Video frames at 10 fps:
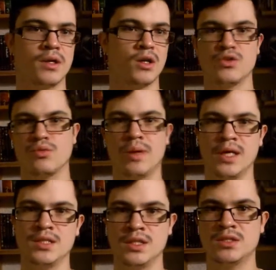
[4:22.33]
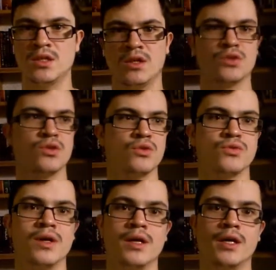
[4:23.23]
a lot of places, a lot of
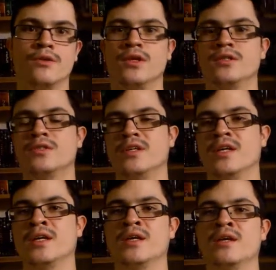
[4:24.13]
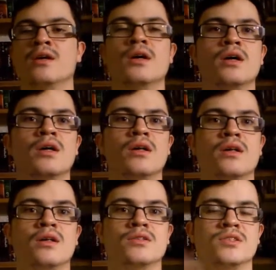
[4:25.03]
interesting
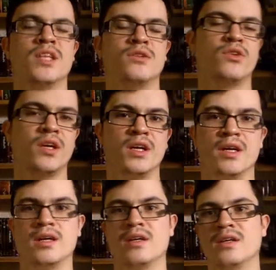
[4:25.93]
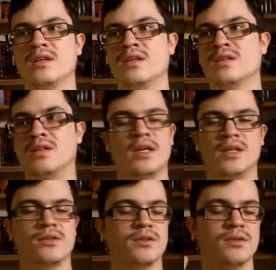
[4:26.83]
scenery,
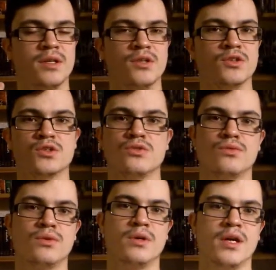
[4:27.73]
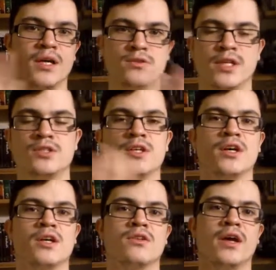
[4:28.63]
and it is interesting
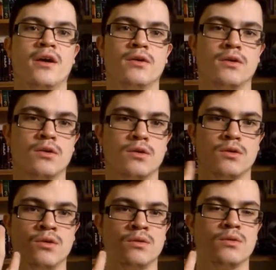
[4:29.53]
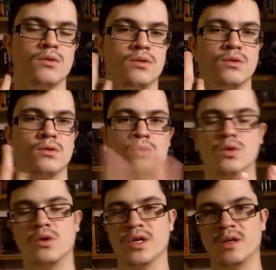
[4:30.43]
and
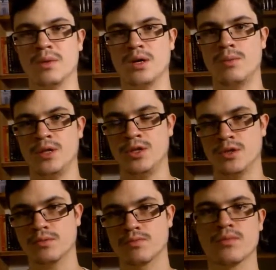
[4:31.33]
good looking, in my opinion.